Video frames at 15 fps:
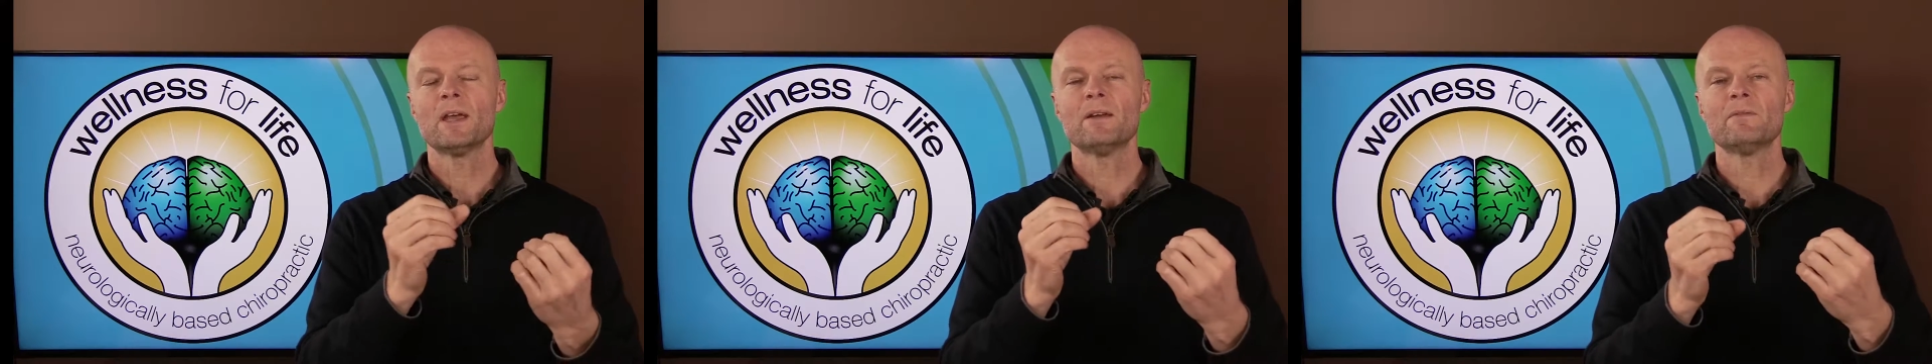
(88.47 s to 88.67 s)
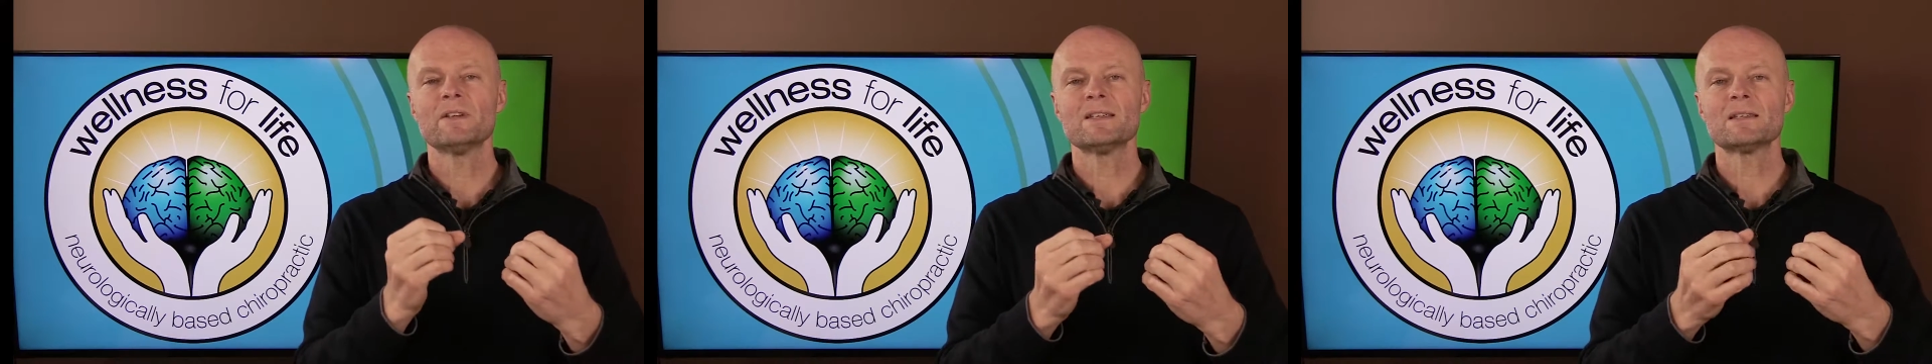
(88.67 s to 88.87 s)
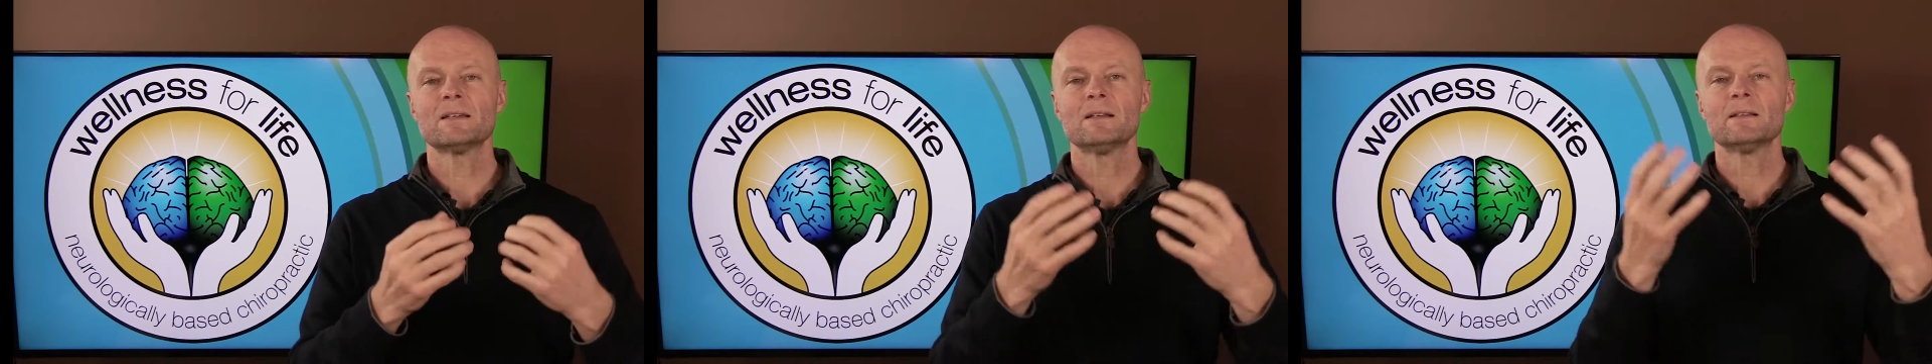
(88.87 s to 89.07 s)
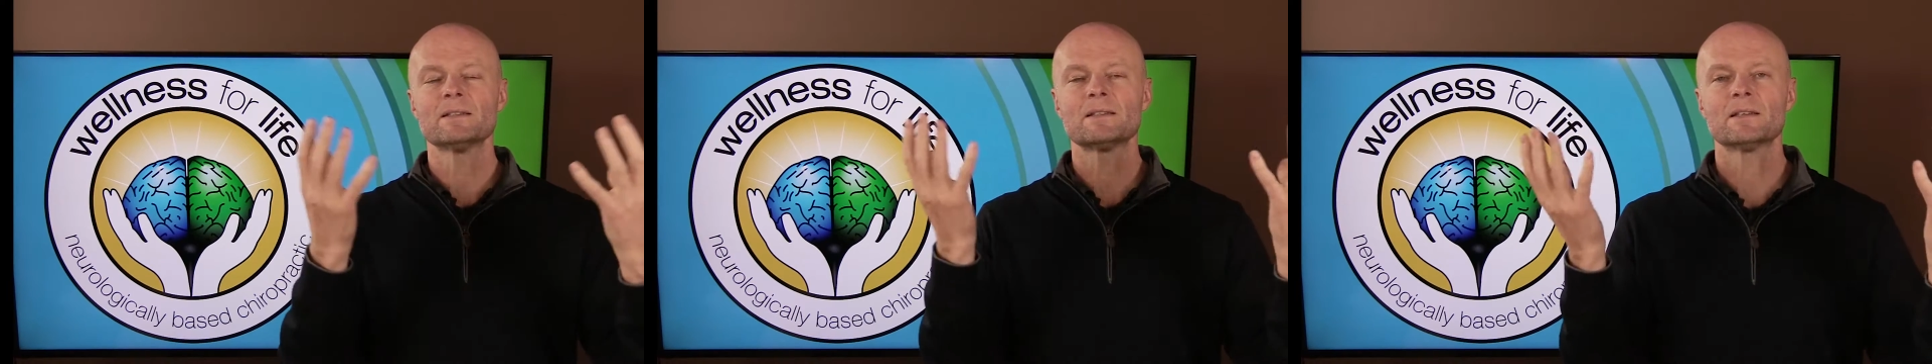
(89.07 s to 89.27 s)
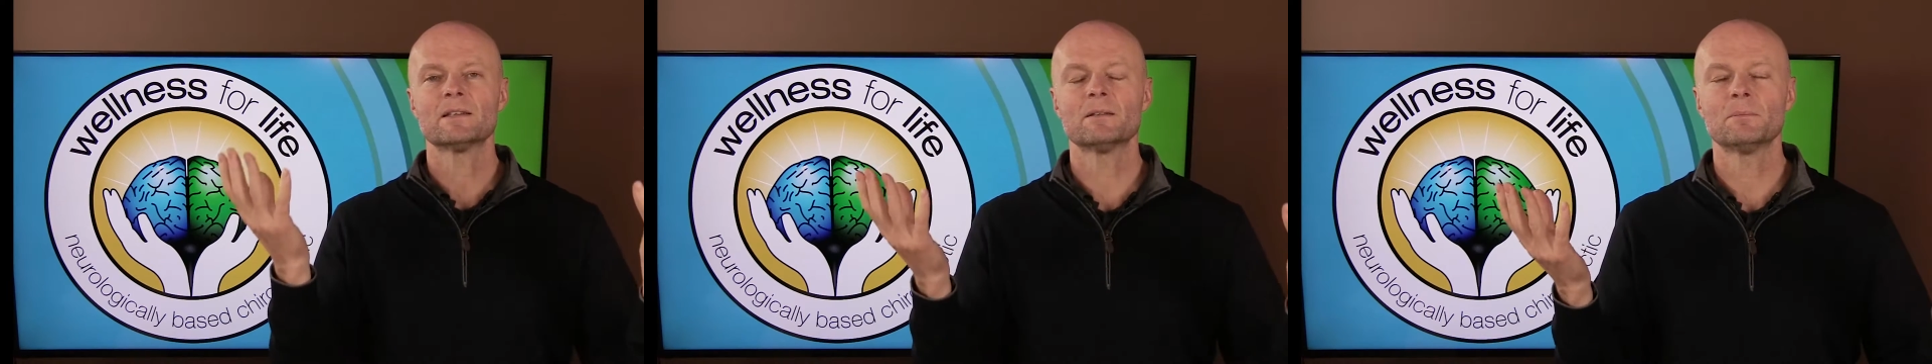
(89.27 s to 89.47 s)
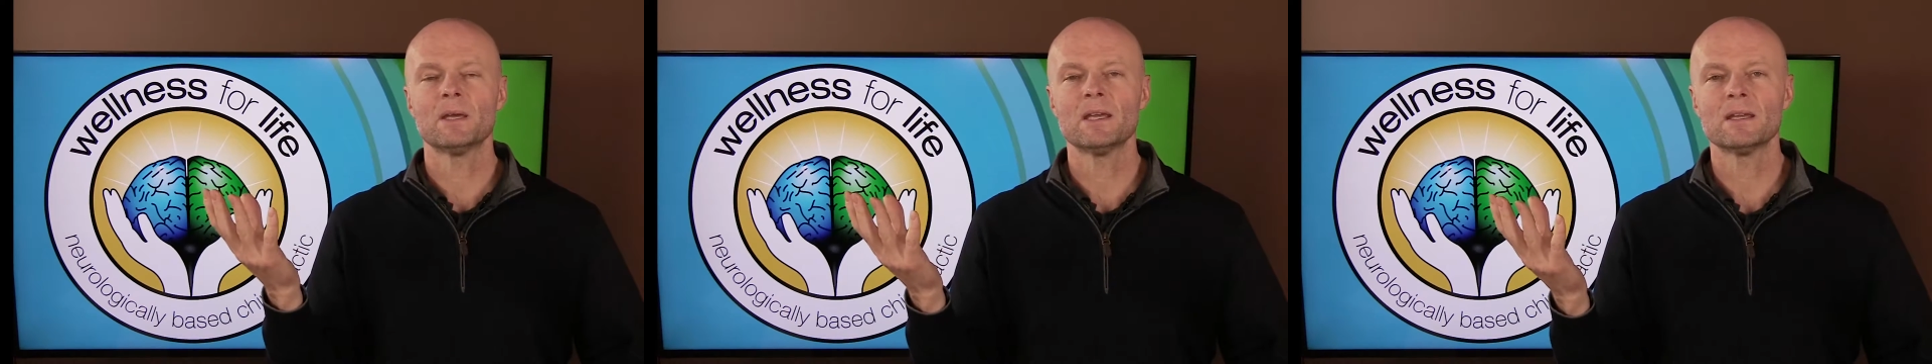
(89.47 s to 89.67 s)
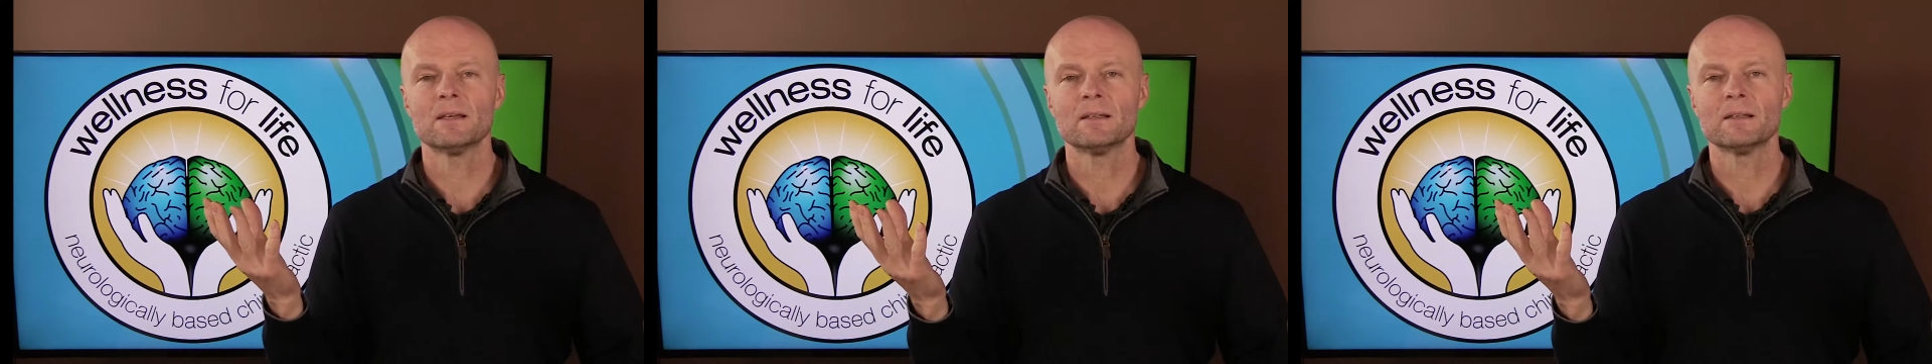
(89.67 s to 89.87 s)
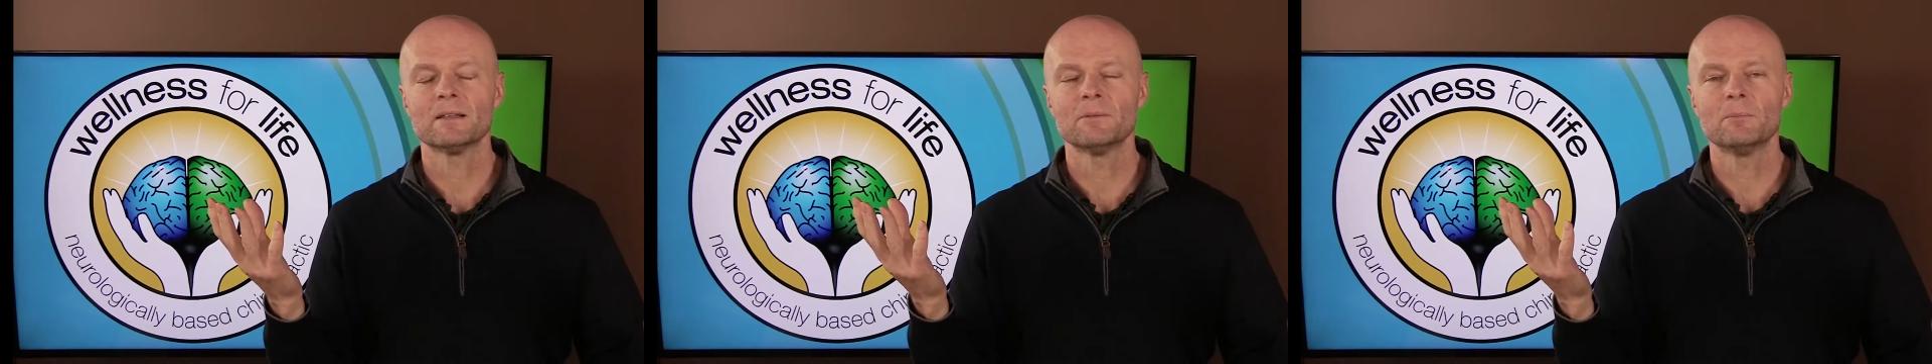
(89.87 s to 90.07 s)
every cell is going to make a
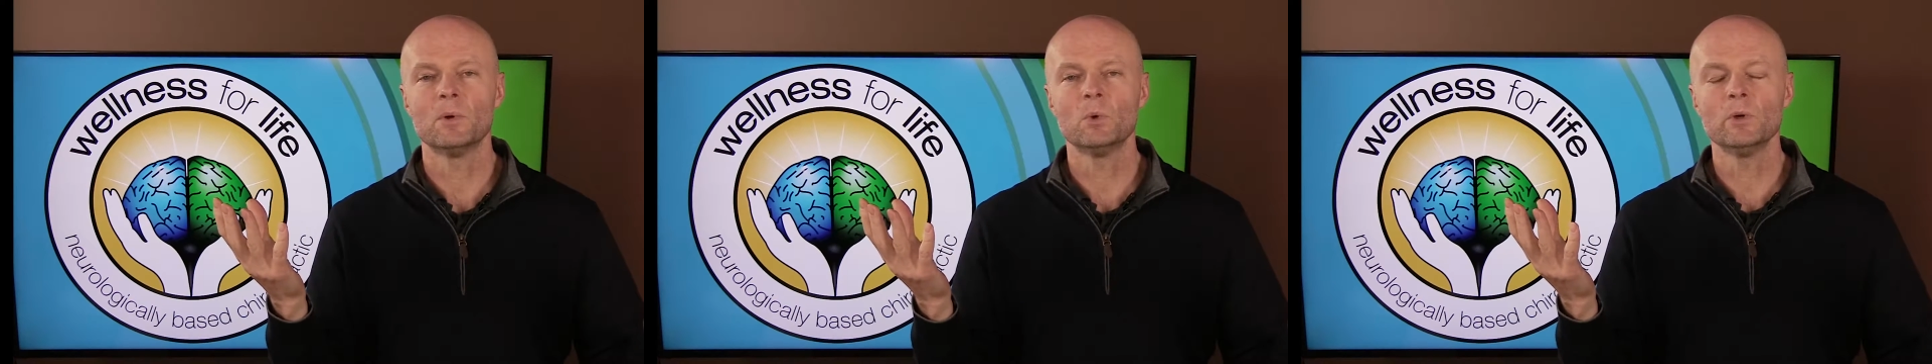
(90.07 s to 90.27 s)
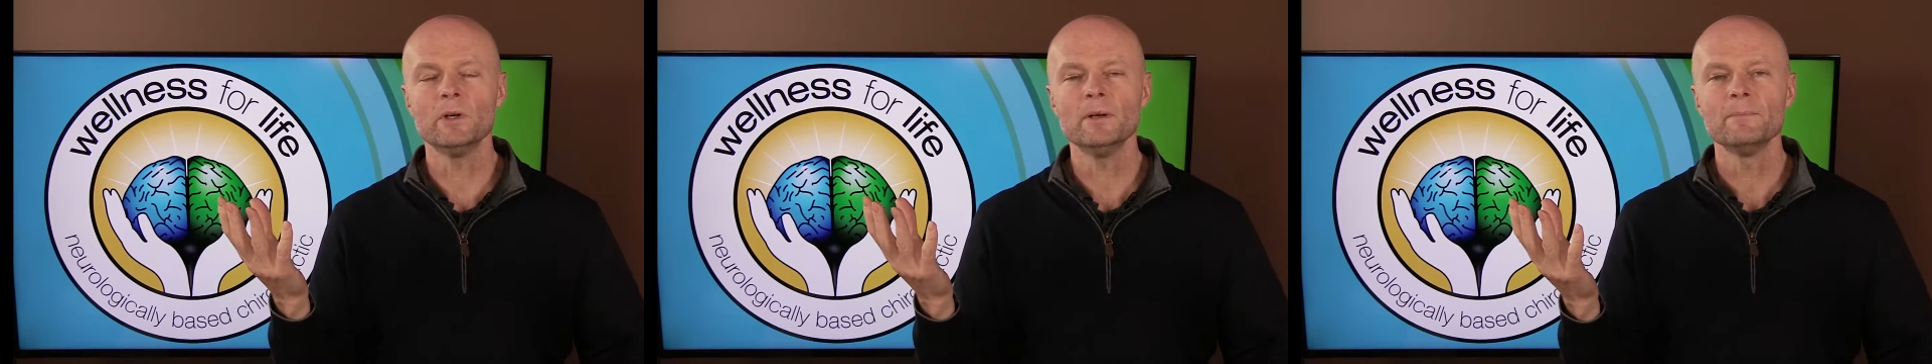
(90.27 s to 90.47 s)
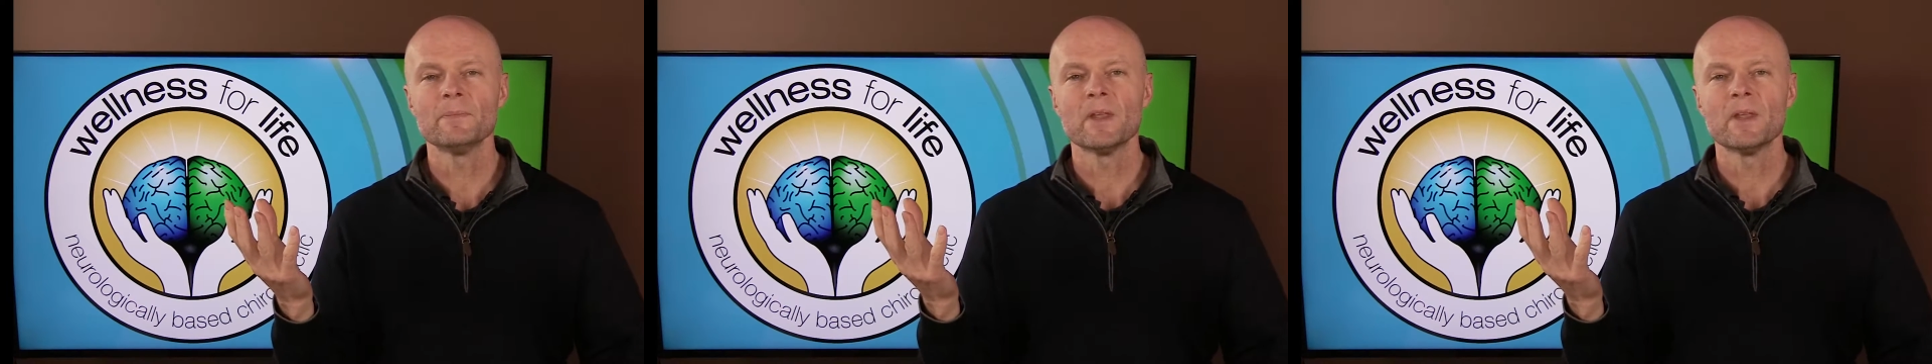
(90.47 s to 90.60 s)
little more.